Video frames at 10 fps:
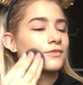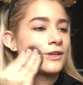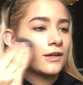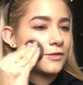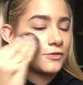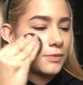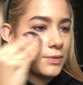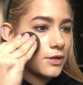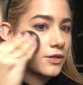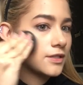You guys all
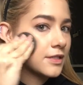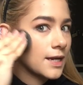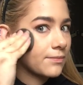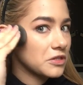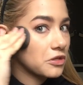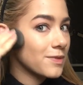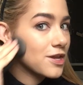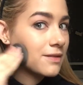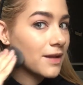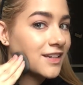probably know you need to dampen your
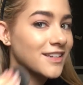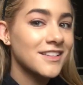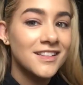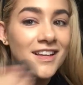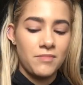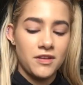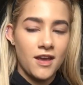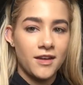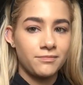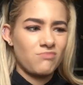beauty blenders, but
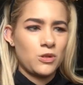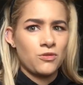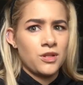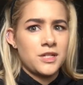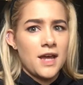yeah, make sure they're